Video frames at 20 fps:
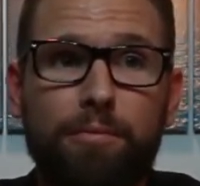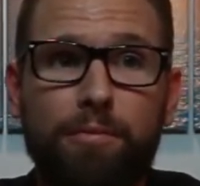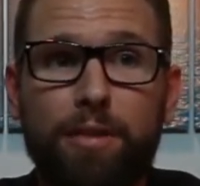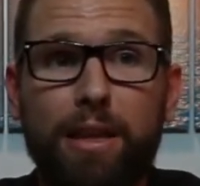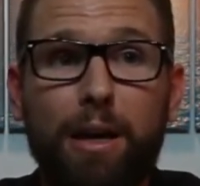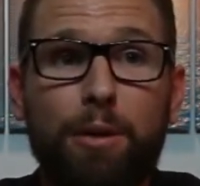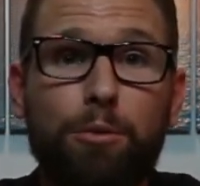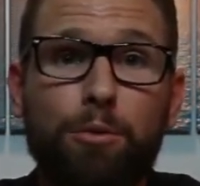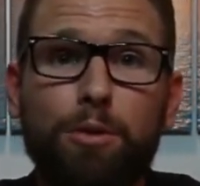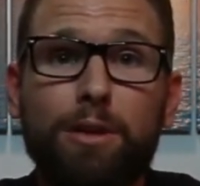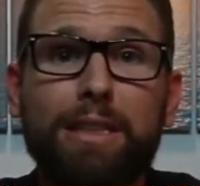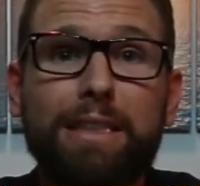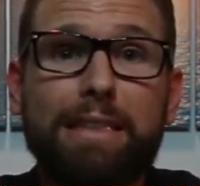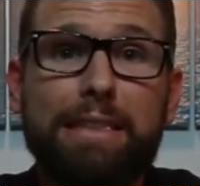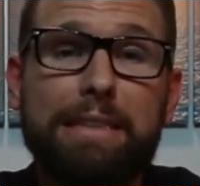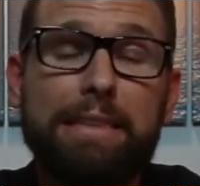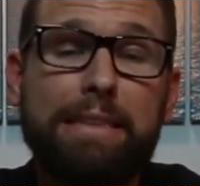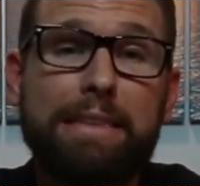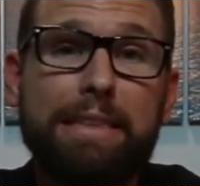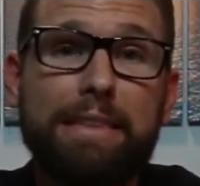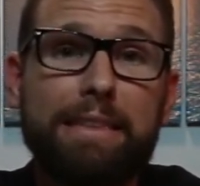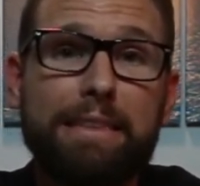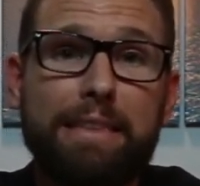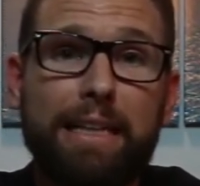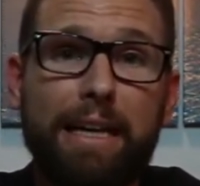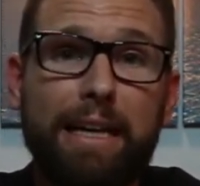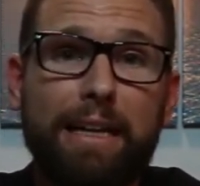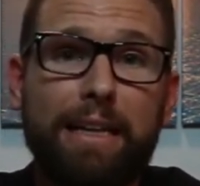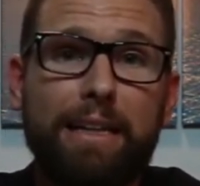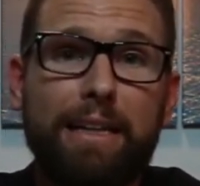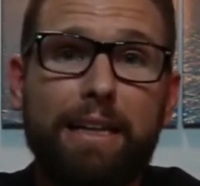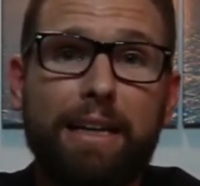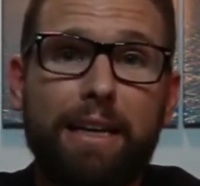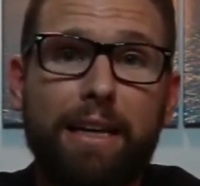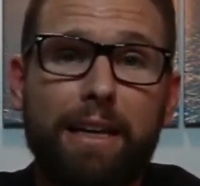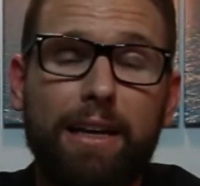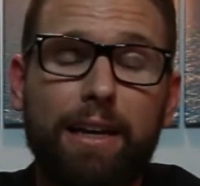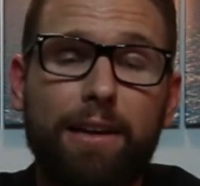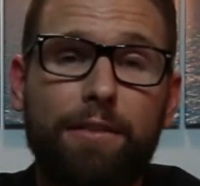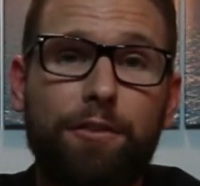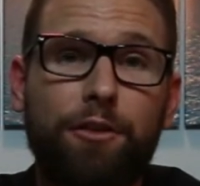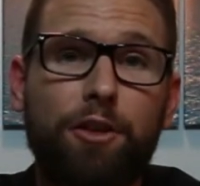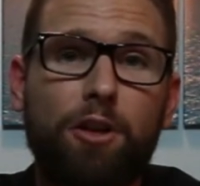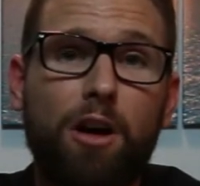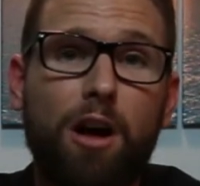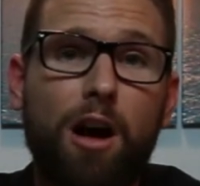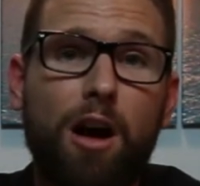really dictate if your